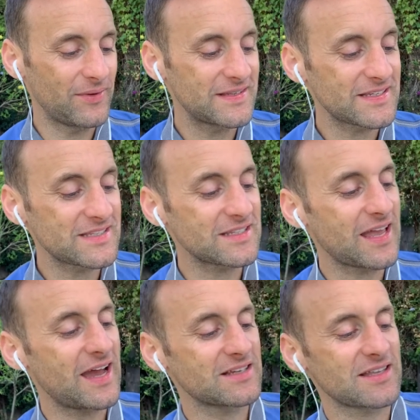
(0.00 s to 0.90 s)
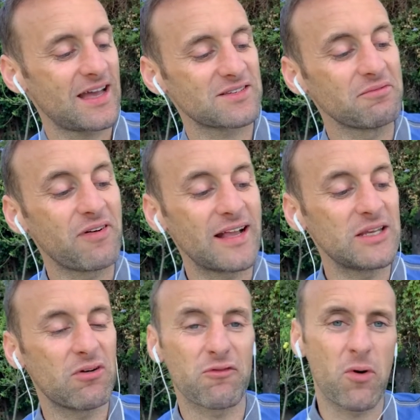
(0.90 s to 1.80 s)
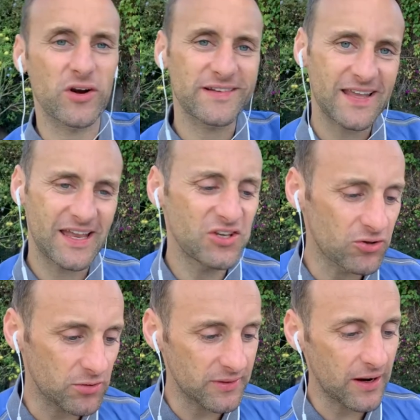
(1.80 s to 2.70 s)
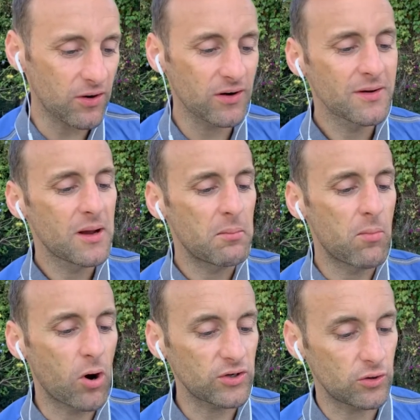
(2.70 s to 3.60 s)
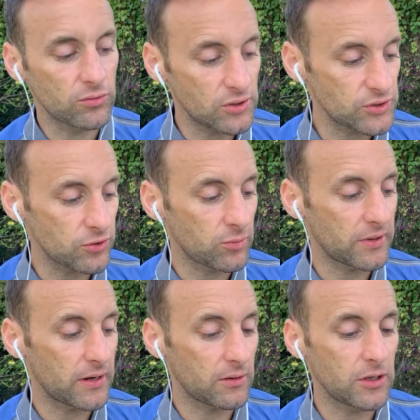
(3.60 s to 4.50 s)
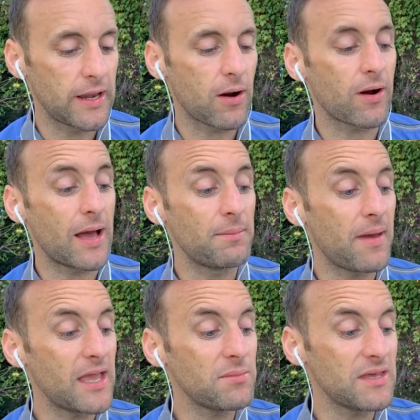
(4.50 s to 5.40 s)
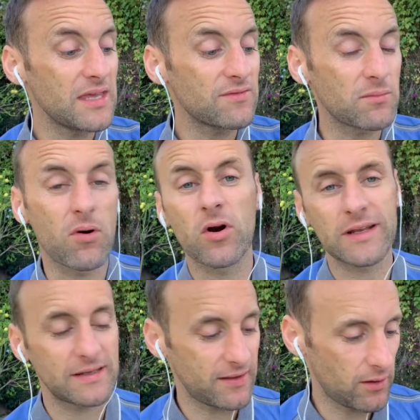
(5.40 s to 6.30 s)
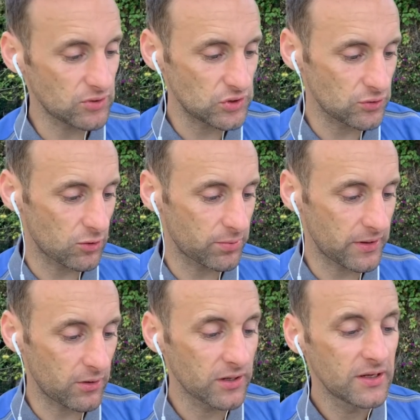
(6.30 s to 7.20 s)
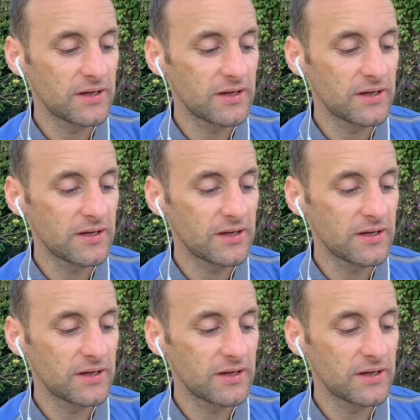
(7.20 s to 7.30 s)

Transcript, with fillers: This is a task that has a value of more than €10 an hour, more than €100 an hour, and maybe even more than €1,000 per hour.